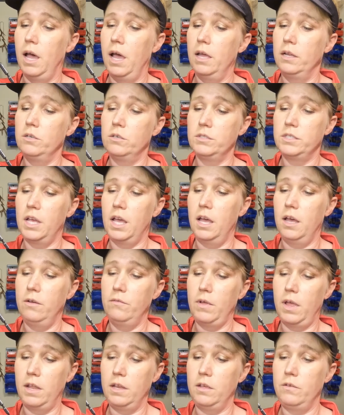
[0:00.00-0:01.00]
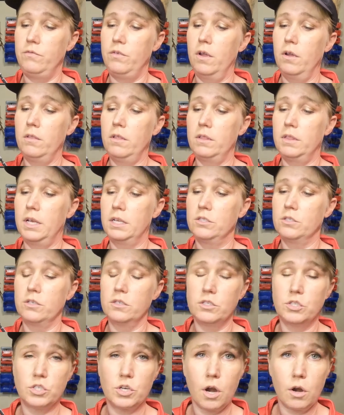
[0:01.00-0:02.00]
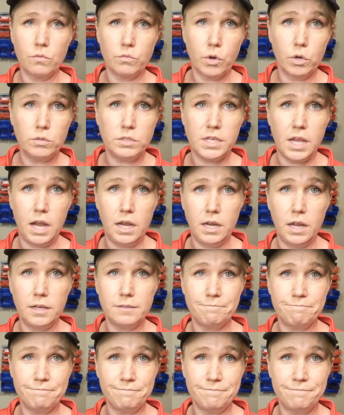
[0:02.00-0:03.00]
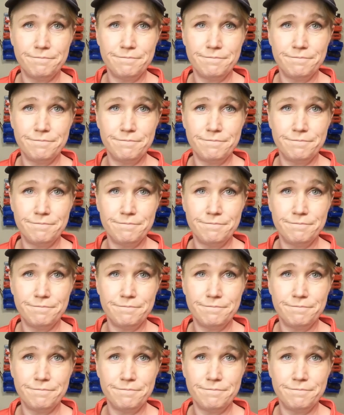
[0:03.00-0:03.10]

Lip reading: I don't have any fear that that's going to start rotating.